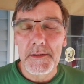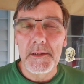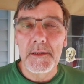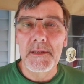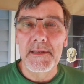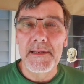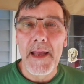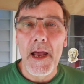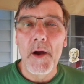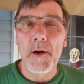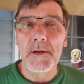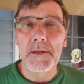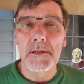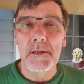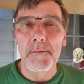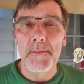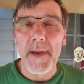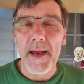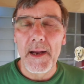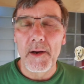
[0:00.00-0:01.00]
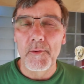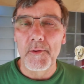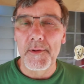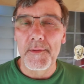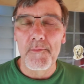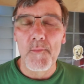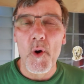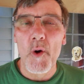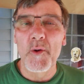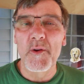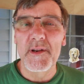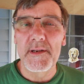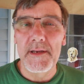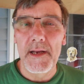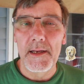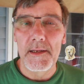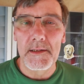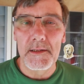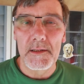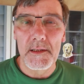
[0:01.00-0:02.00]
just now it's come back with more
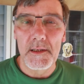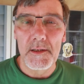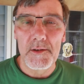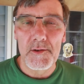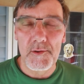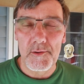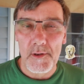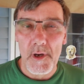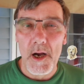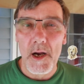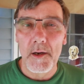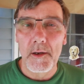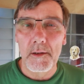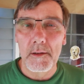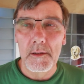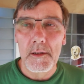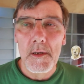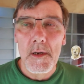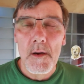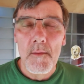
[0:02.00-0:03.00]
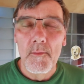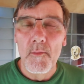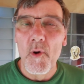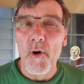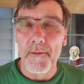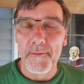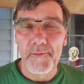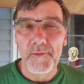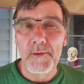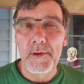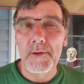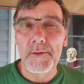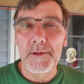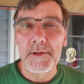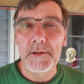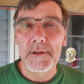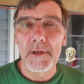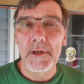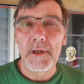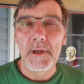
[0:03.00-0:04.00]
intensity, stronger, more
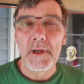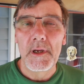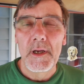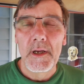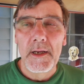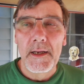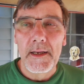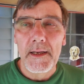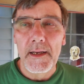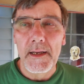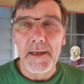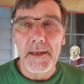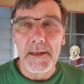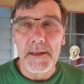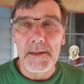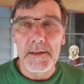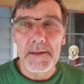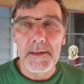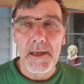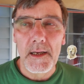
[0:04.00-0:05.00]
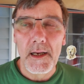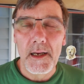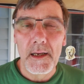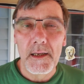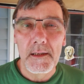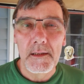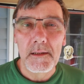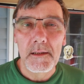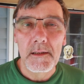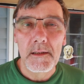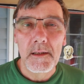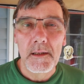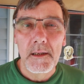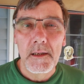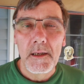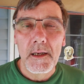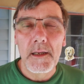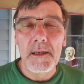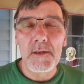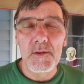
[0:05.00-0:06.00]
frequency. It is
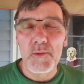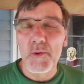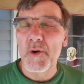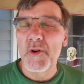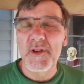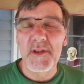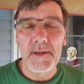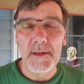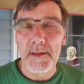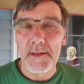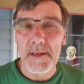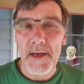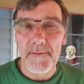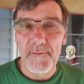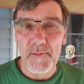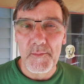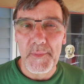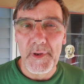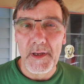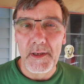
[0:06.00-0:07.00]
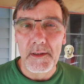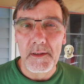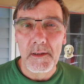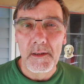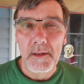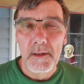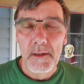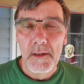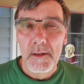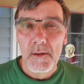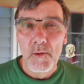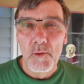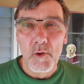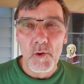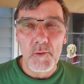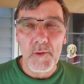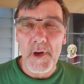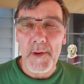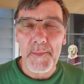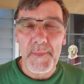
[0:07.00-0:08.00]
worse than it's ever been.
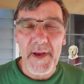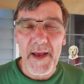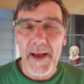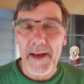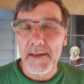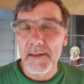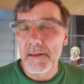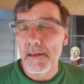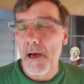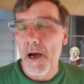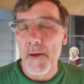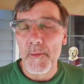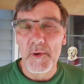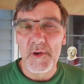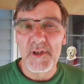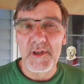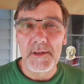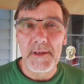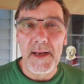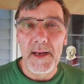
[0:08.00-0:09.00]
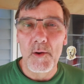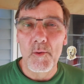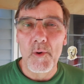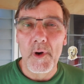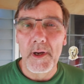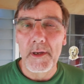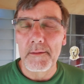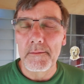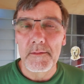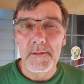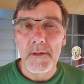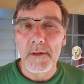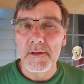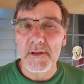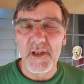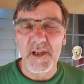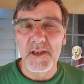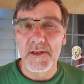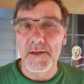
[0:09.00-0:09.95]
We're right back almost to day one, 6